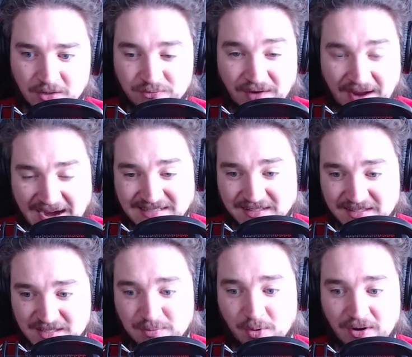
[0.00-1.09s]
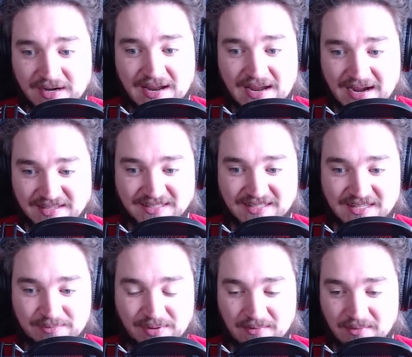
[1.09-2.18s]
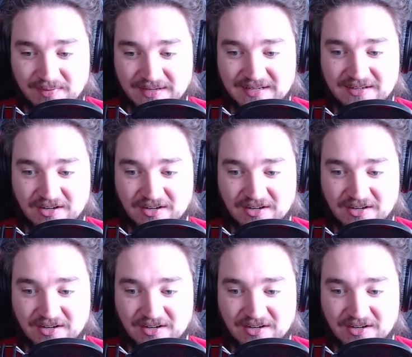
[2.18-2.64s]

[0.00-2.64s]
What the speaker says: fact at this point. I think that they probably